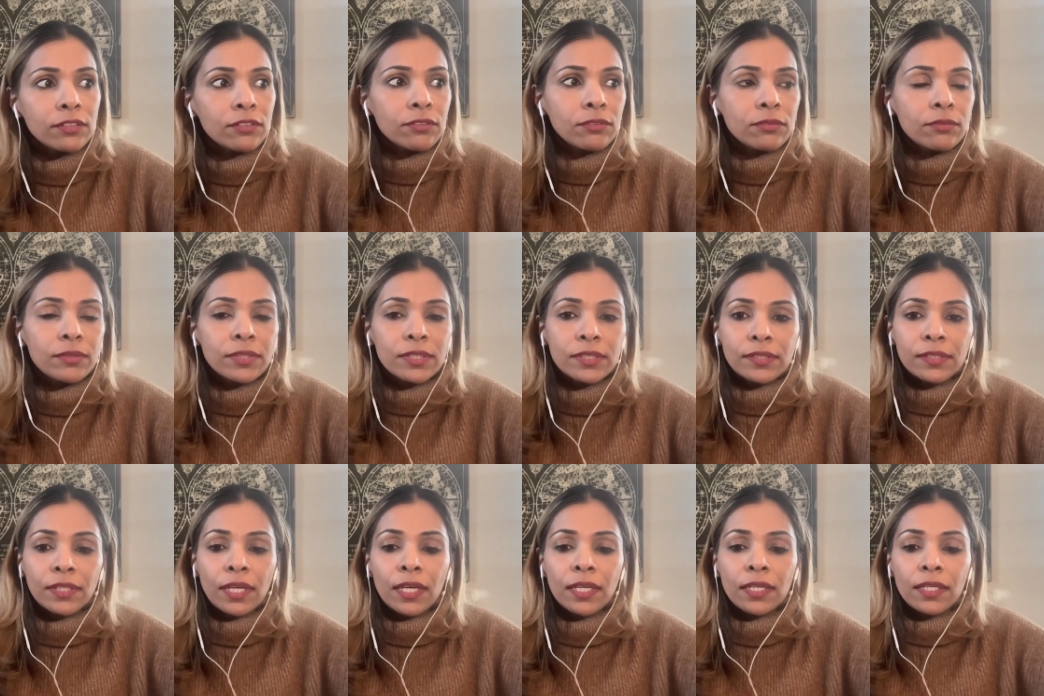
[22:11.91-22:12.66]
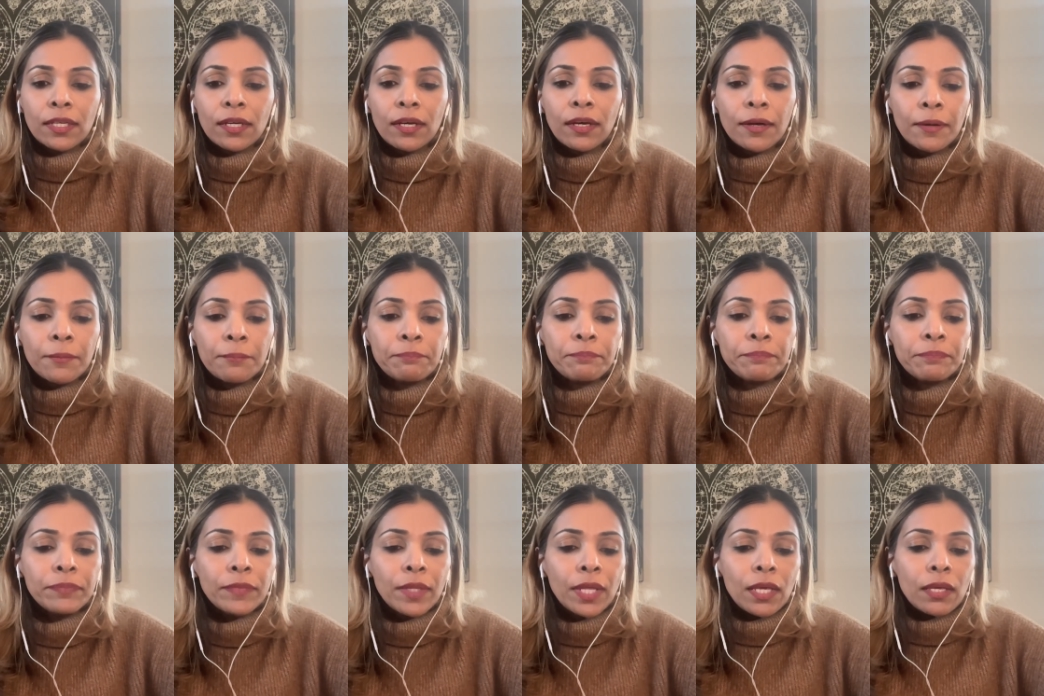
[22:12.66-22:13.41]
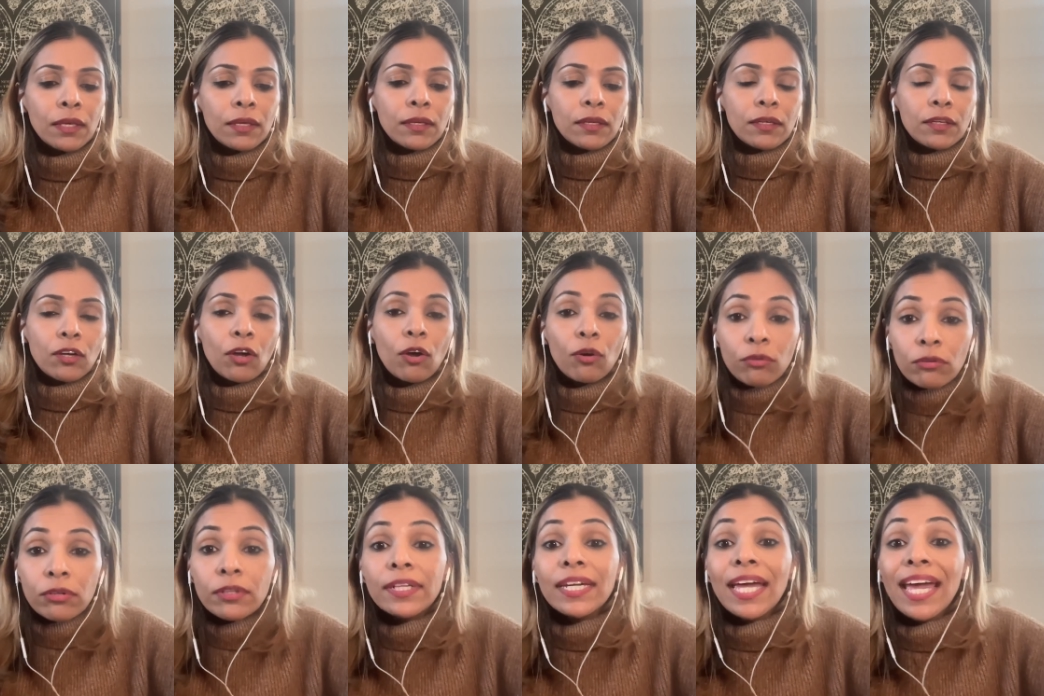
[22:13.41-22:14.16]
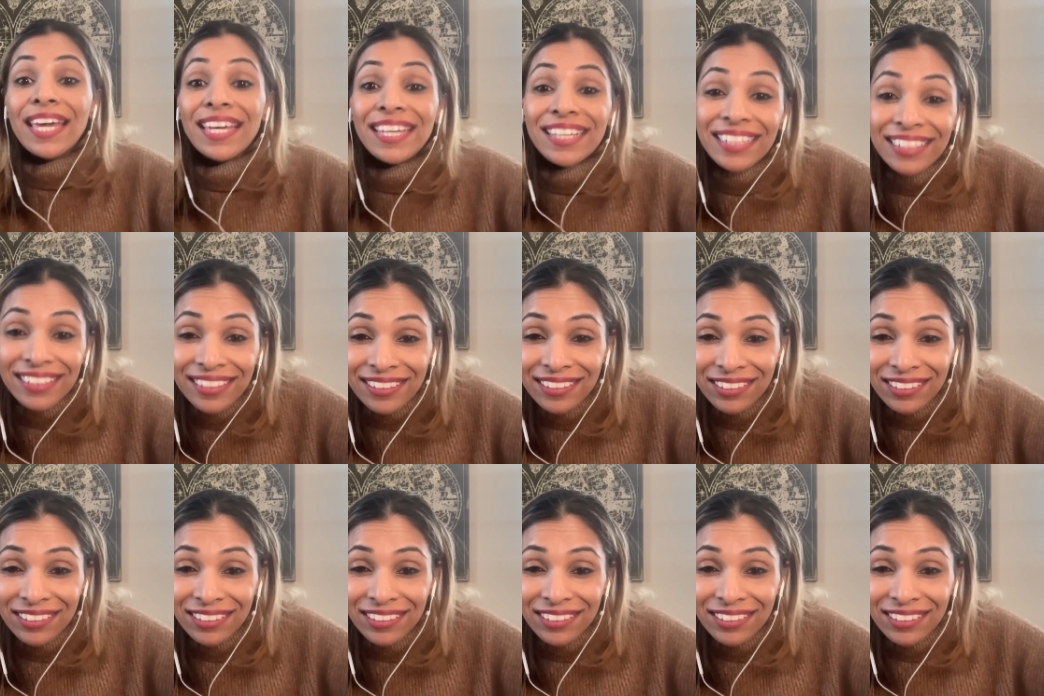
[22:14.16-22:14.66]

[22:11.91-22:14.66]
do is like, co-create.